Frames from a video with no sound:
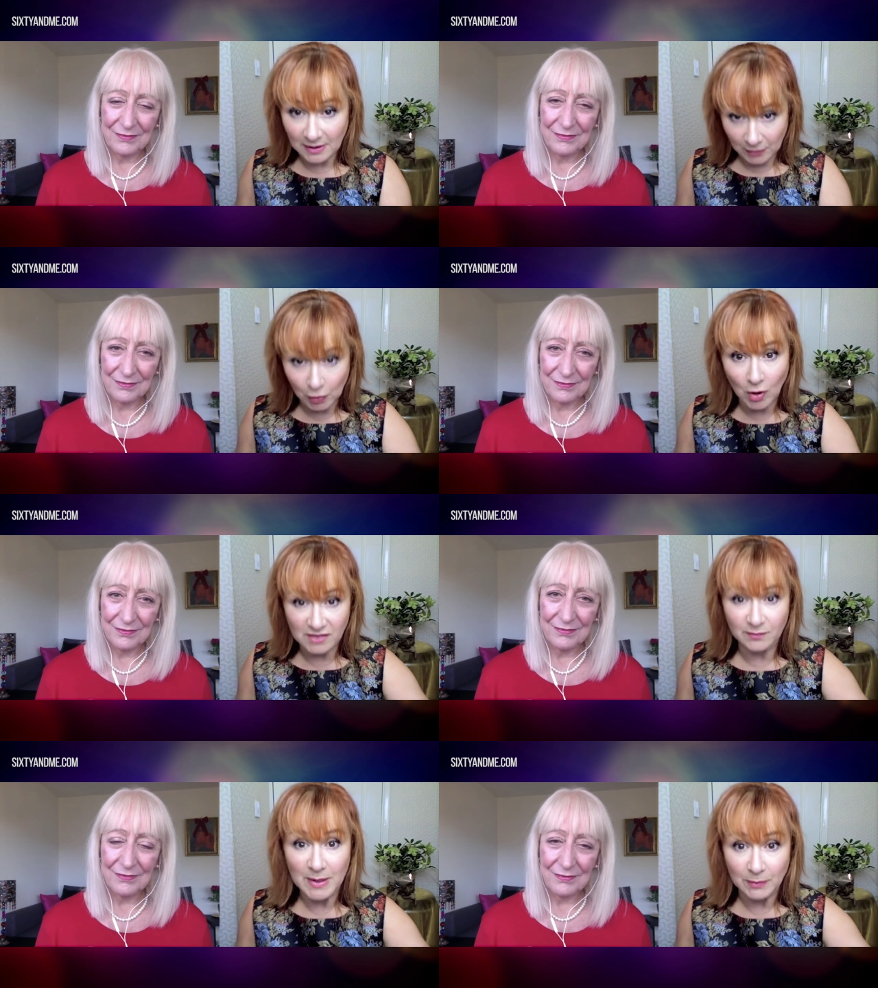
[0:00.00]
Speaker 1: lots
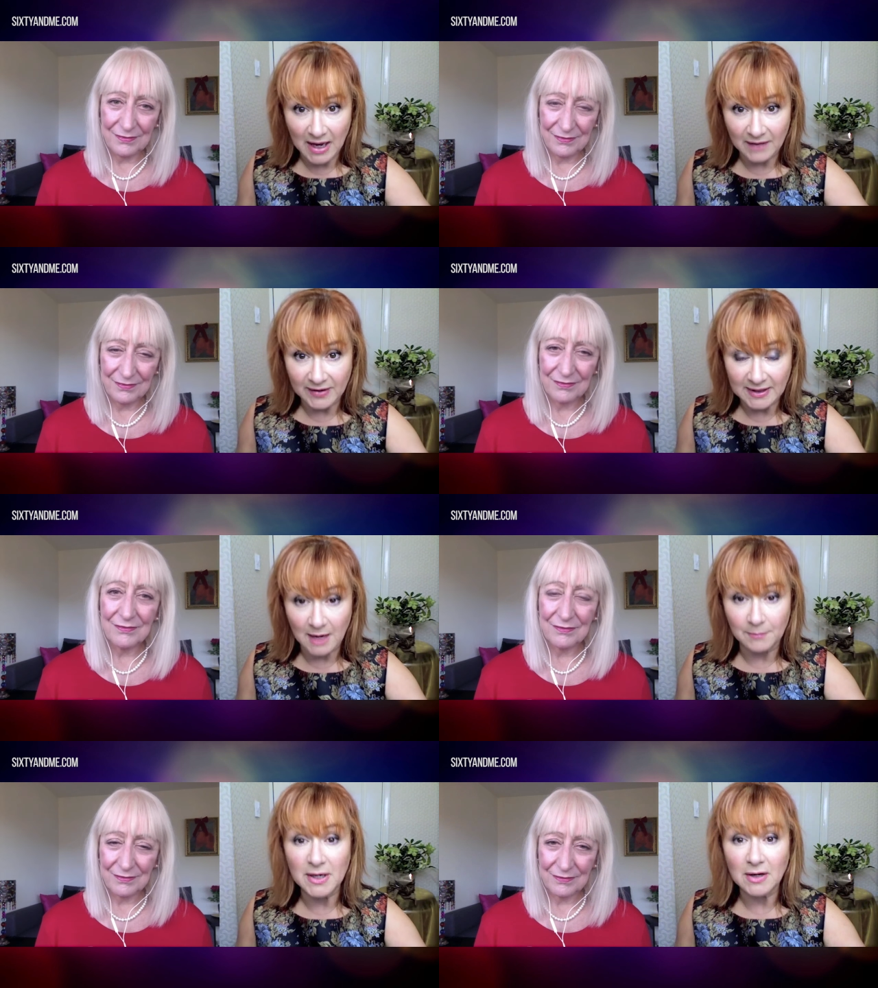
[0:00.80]
of people having it
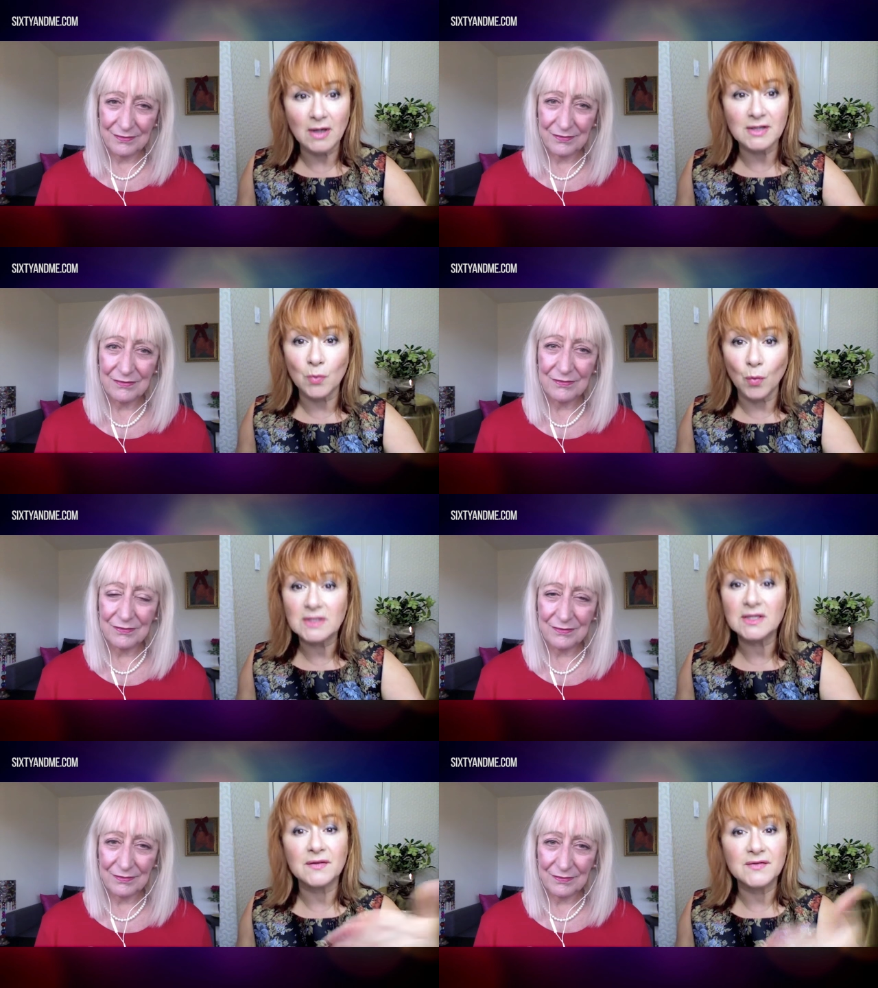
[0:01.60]
done because the
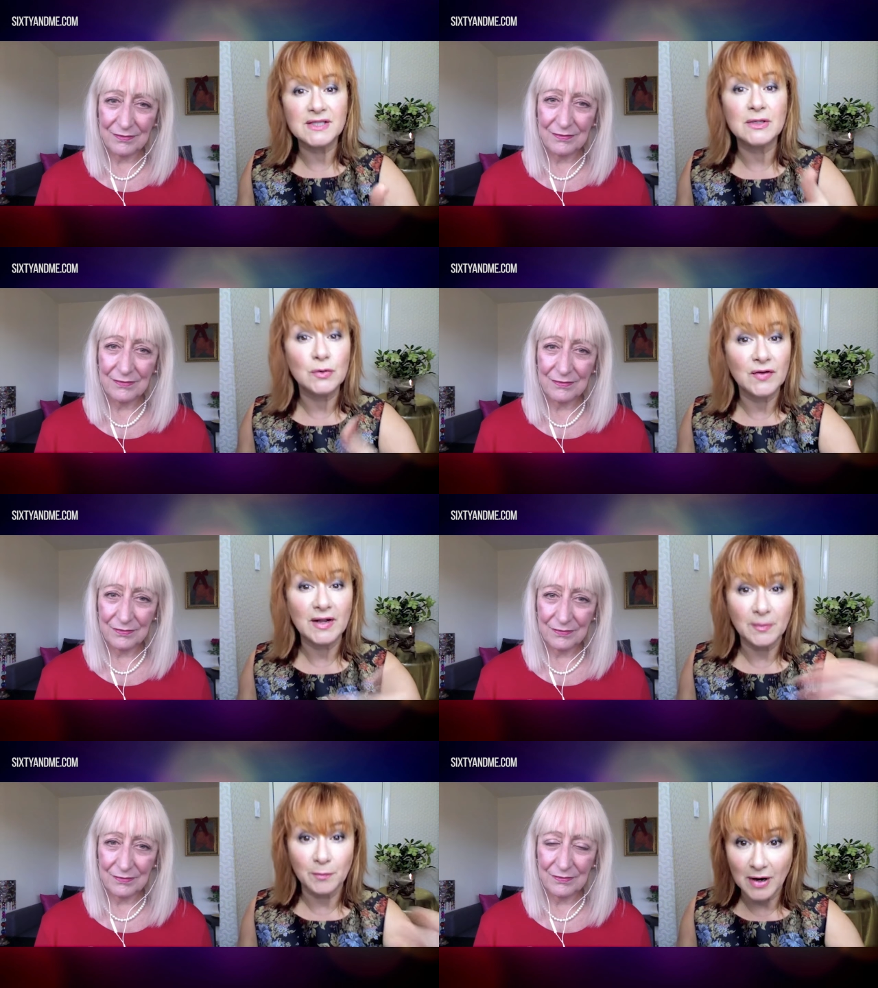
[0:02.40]
ones that I've seen who
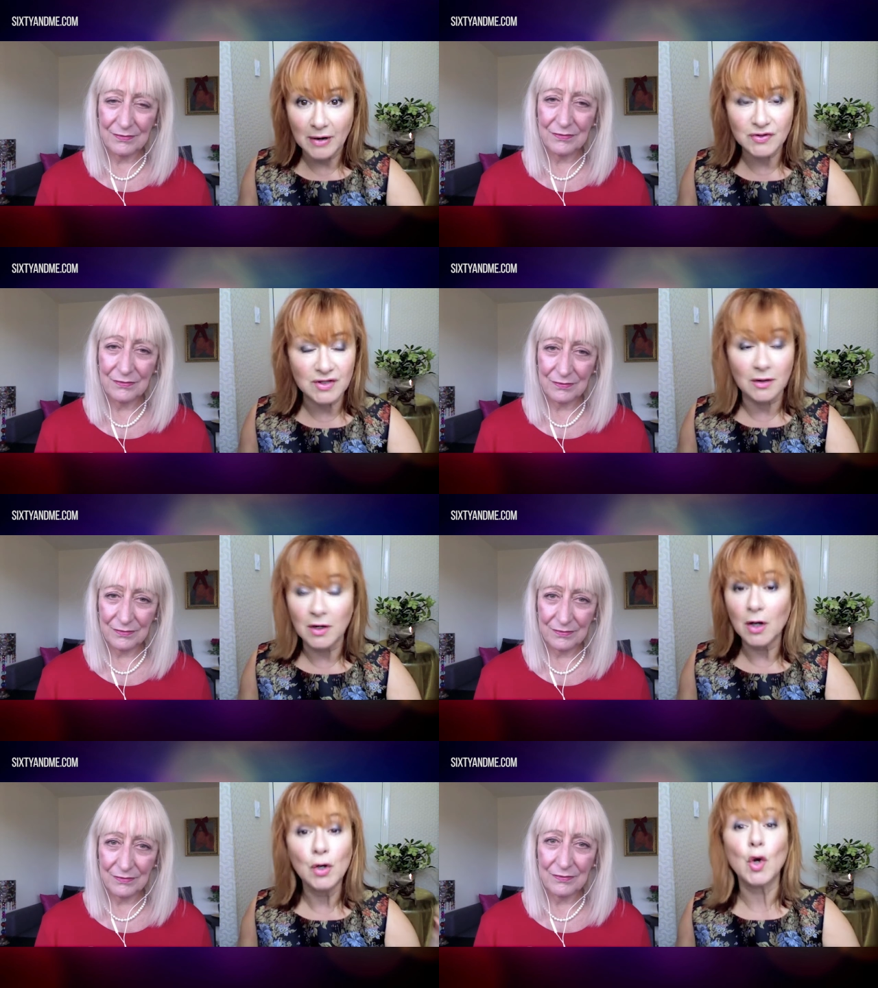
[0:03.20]
had the brows done
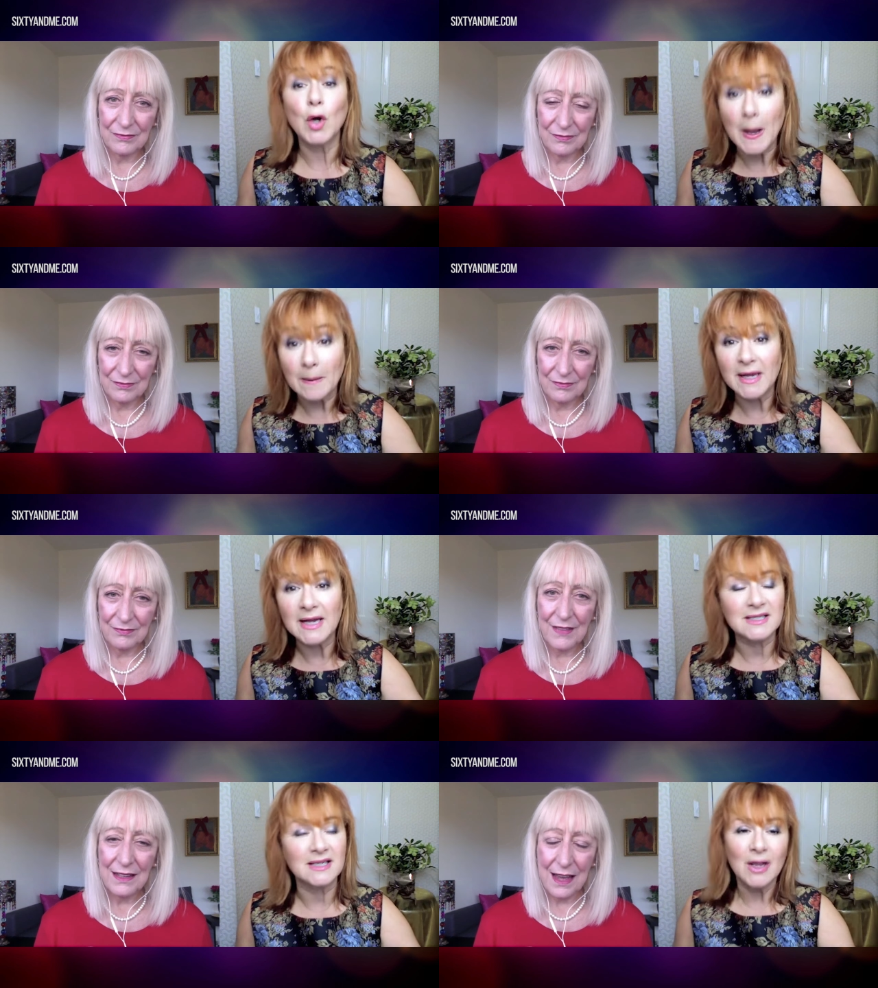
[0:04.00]
look amazing.